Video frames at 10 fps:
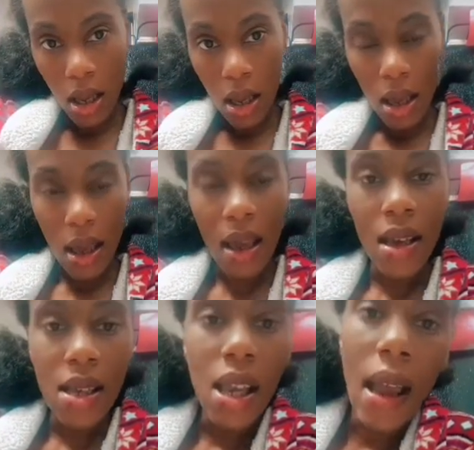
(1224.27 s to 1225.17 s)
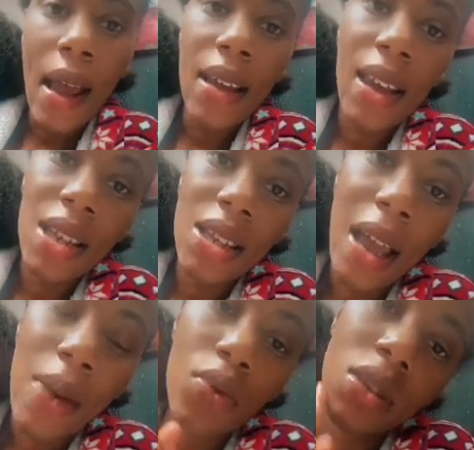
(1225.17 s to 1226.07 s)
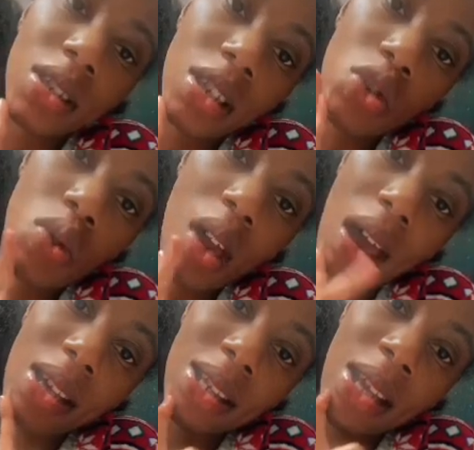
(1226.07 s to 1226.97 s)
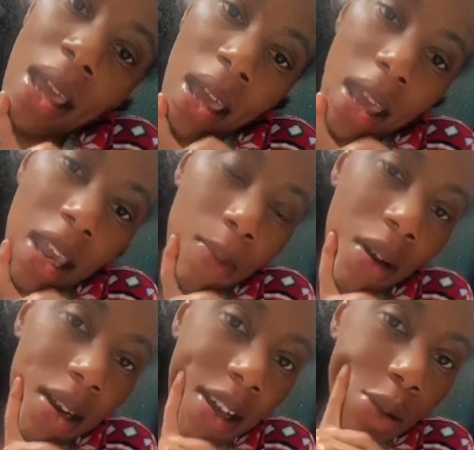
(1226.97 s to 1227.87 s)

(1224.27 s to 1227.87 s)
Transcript: And I guess I will see you guys in my next one.